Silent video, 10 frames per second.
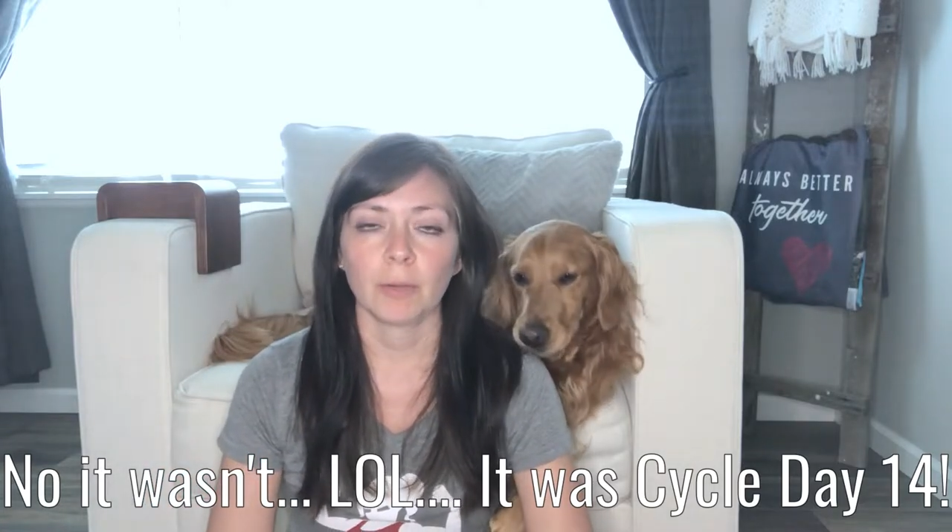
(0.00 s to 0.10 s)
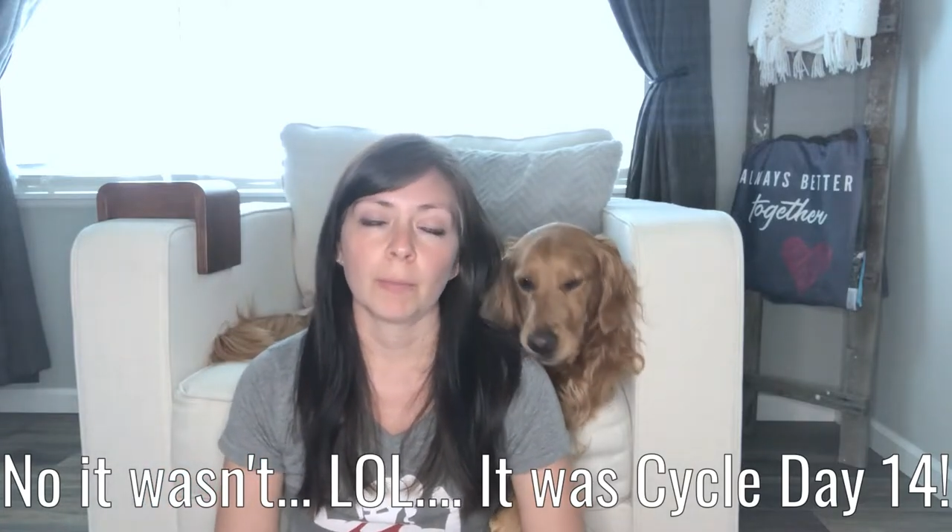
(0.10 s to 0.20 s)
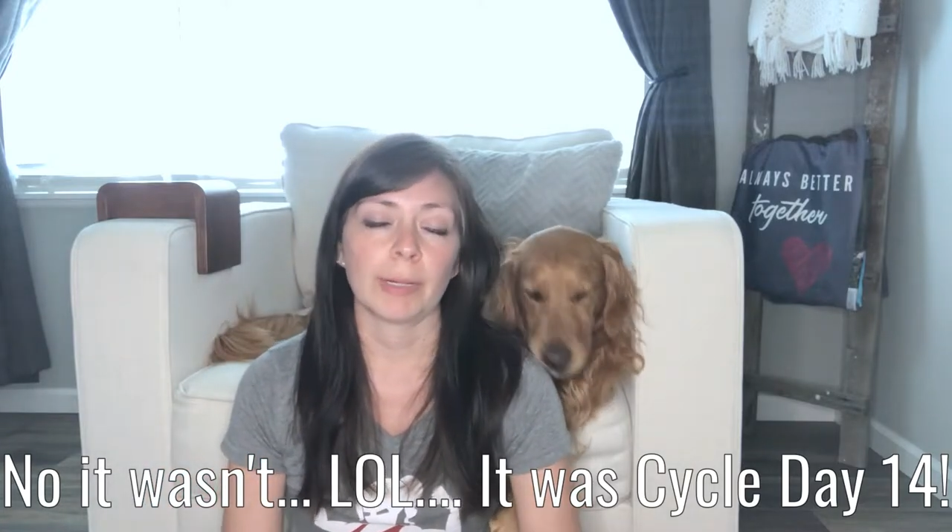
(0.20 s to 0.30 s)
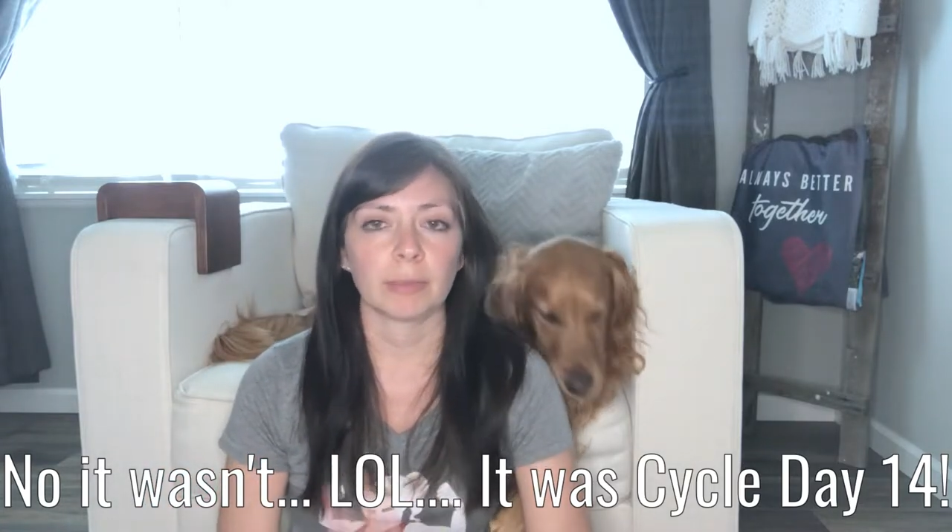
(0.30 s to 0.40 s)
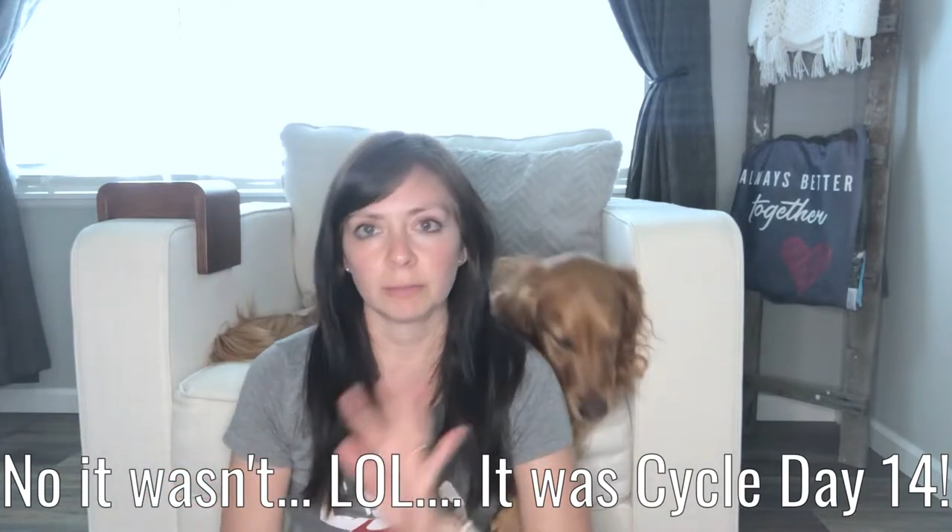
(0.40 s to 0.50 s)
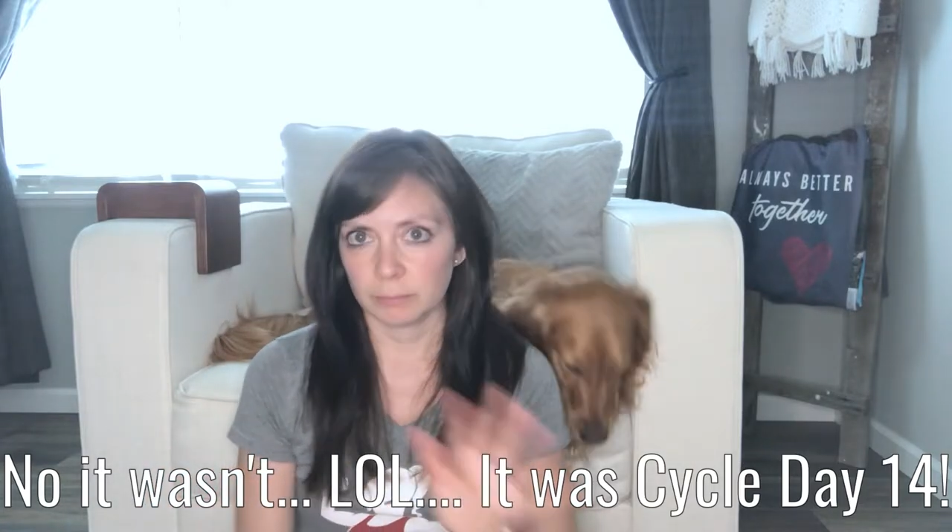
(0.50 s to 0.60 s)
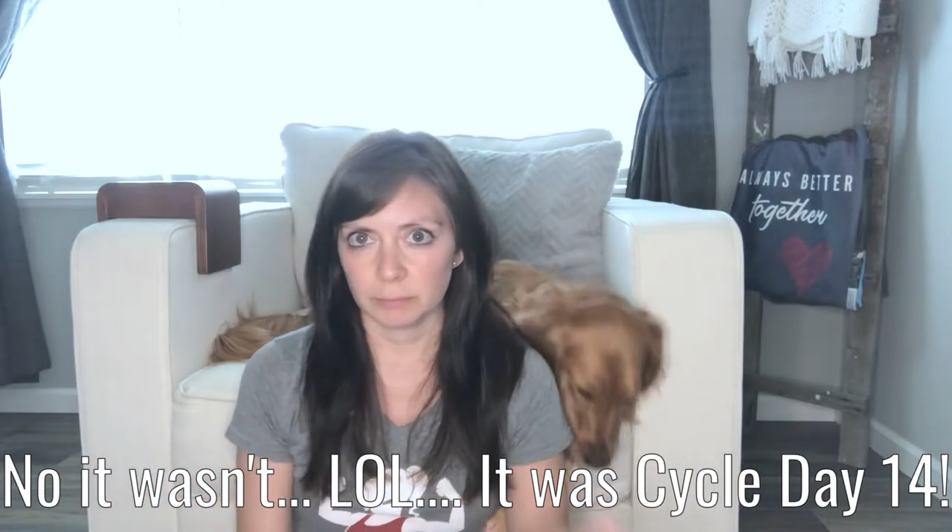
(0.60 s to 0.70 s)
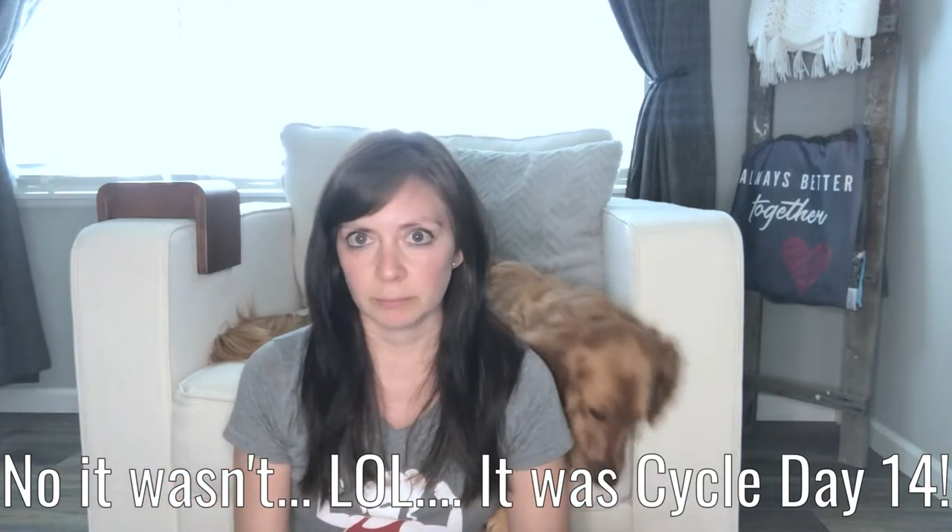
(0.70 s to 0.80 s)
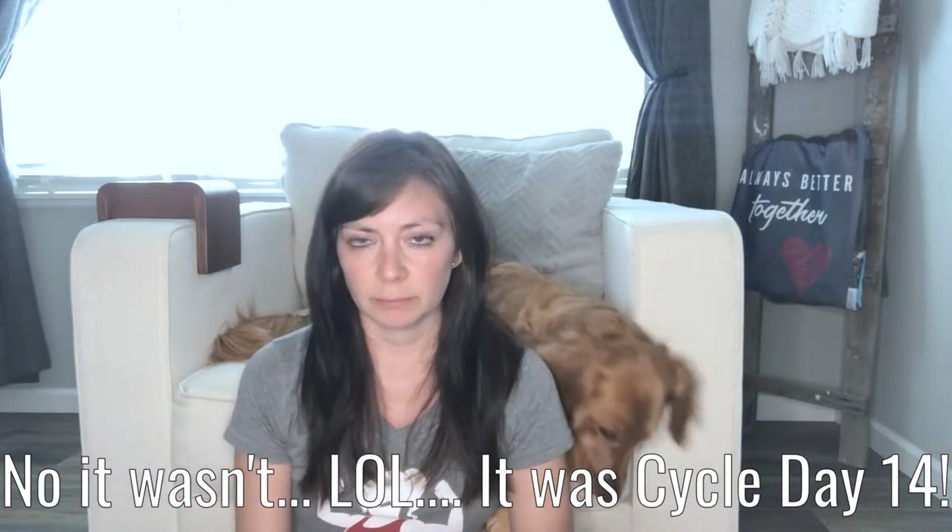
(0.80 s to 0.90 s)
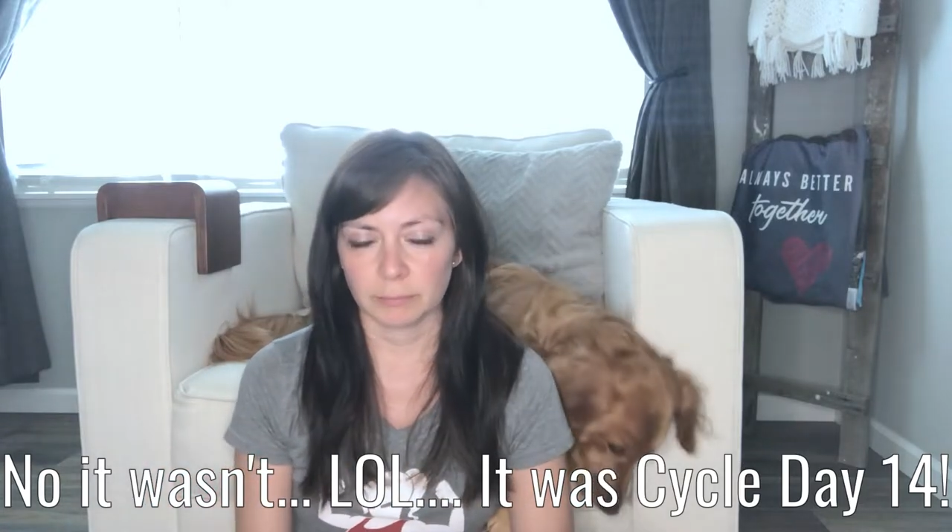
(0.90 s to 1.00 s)

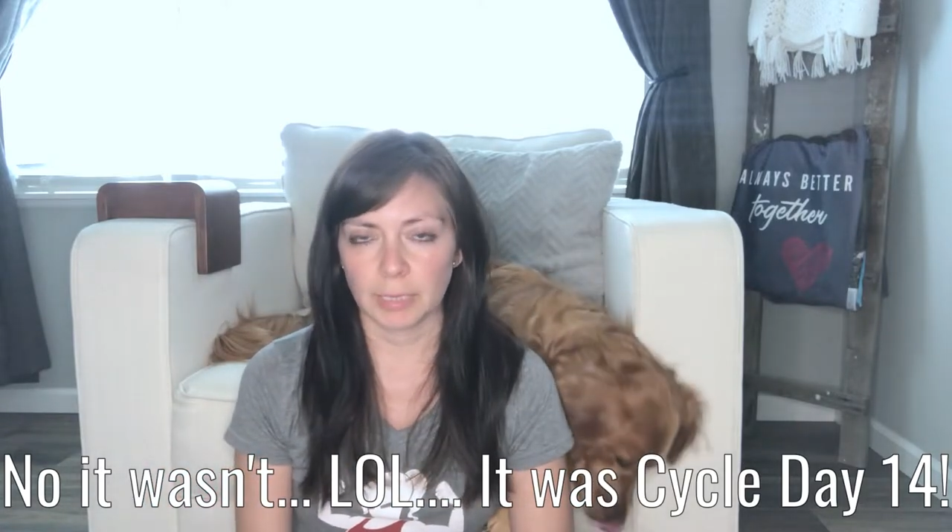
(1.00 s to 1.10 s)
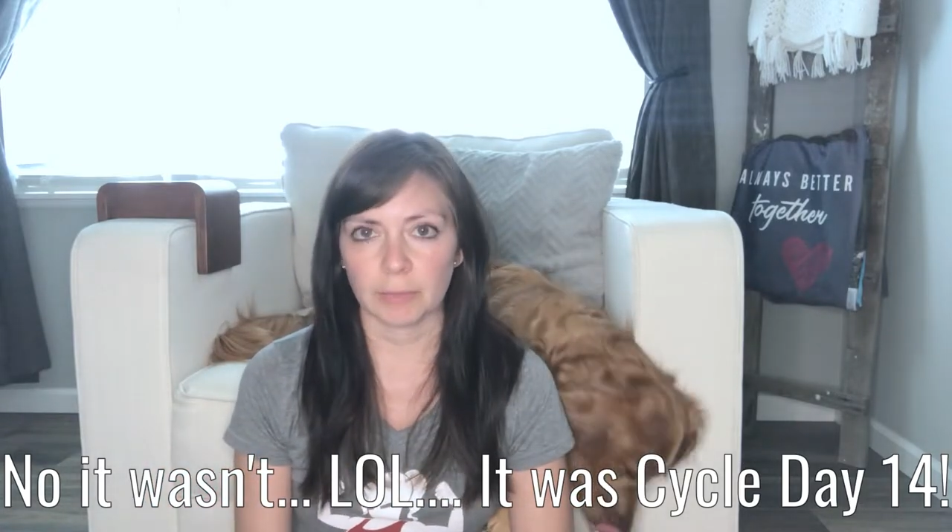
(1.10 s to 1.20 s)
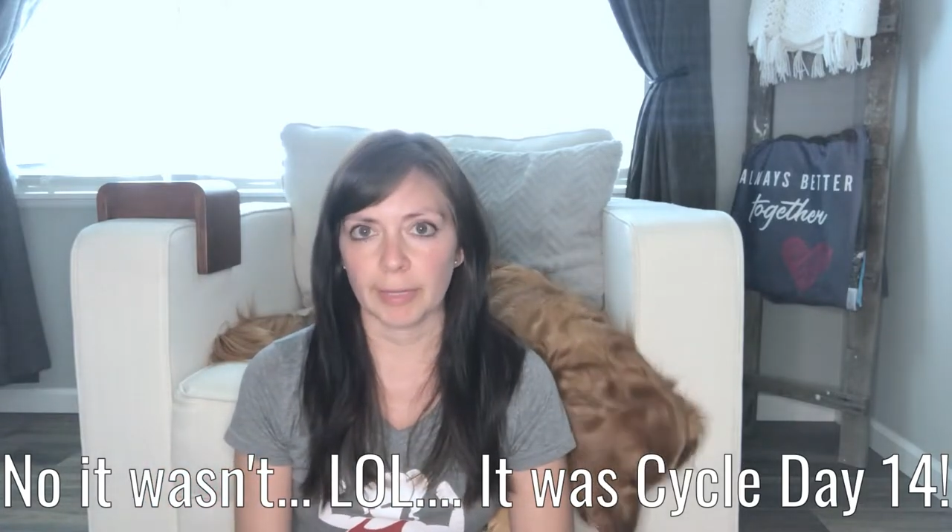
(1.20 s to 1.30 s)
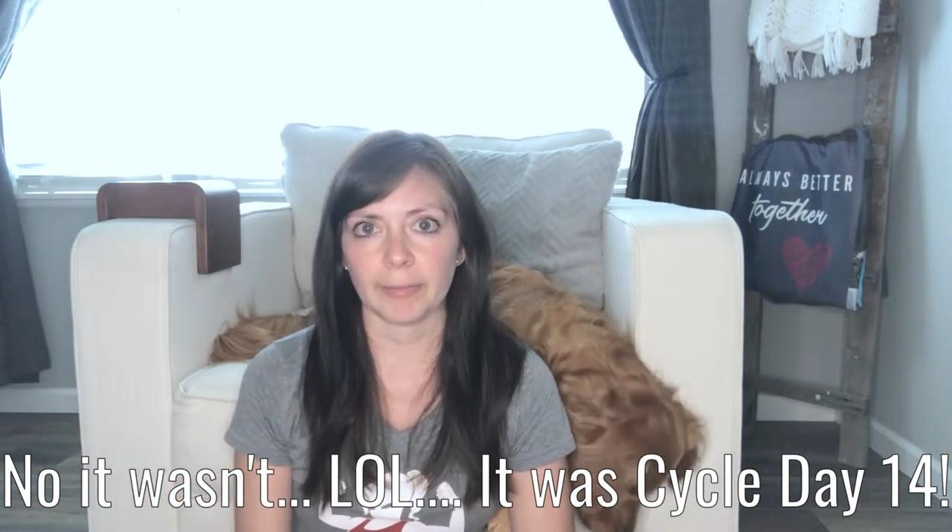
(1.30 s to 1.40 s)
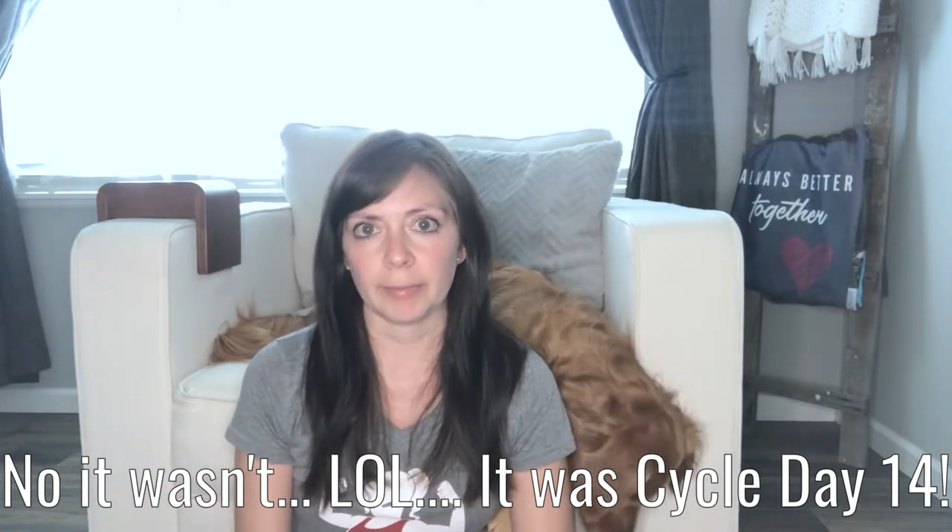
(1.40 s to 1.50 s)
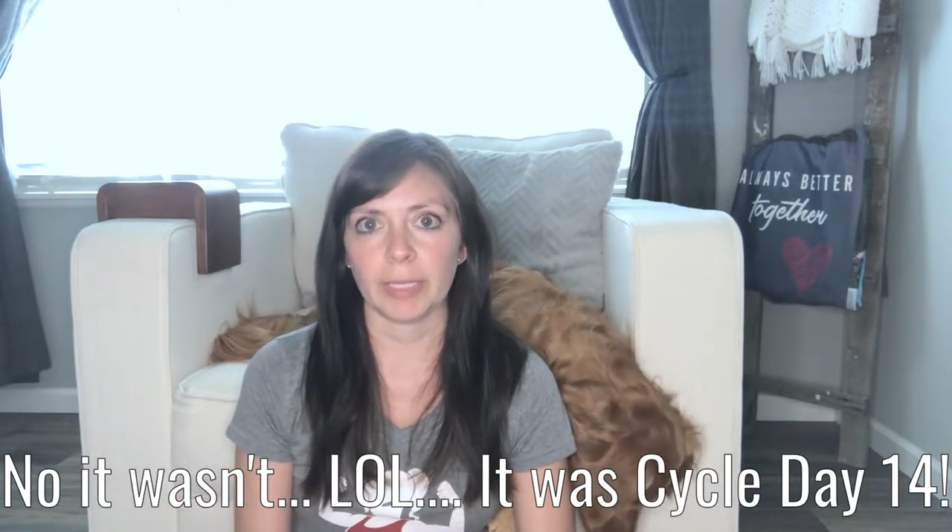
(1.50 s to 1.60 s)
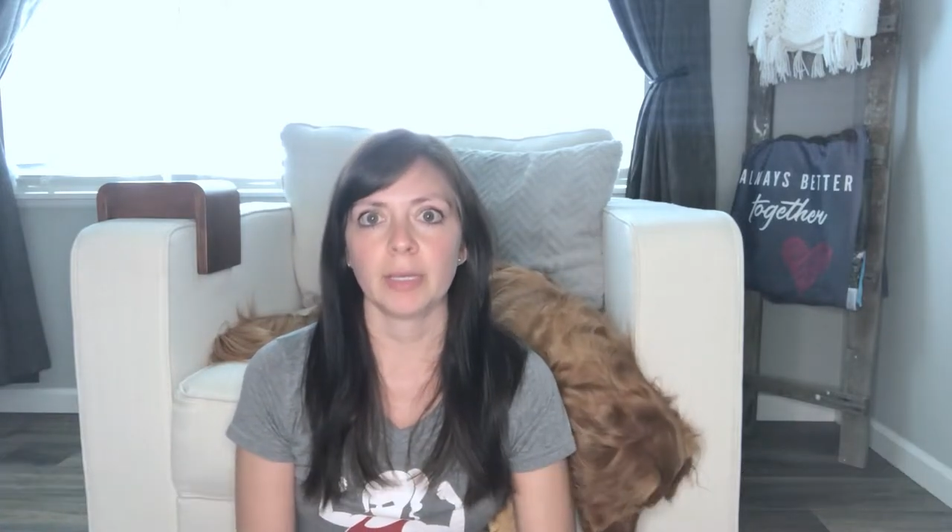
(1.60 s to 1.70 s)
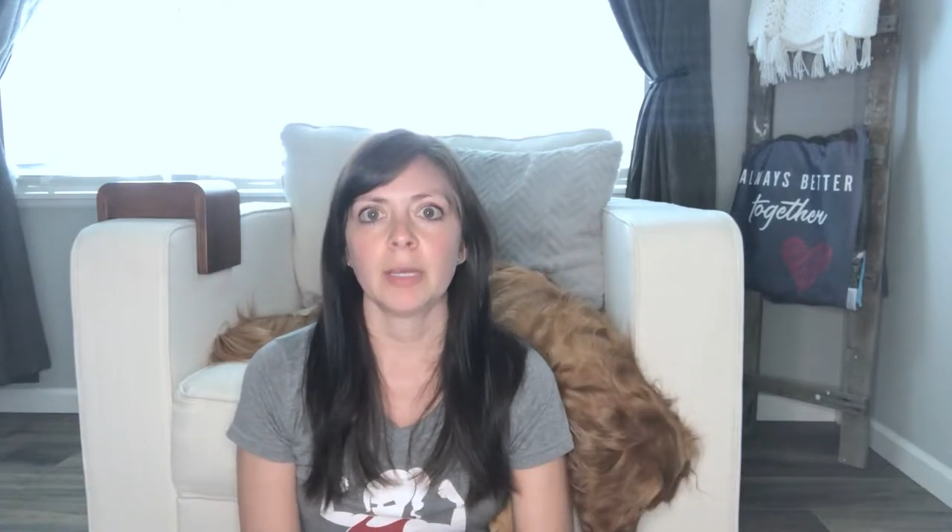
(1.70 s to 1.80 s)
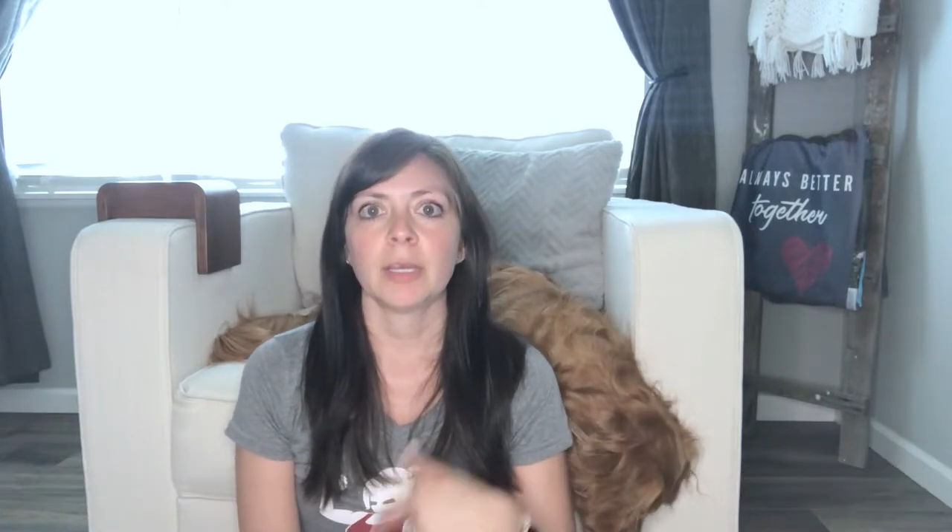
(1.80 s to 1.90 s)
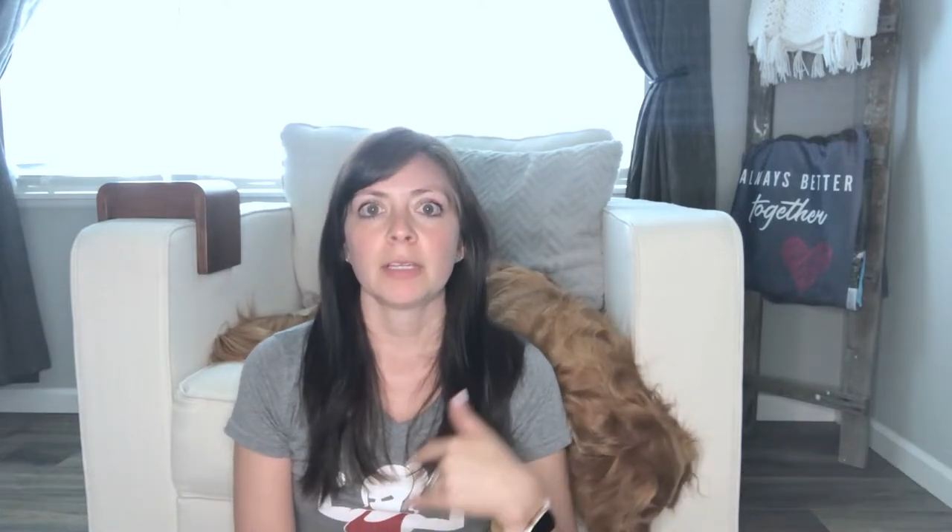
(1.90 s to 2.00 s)
well, not right away.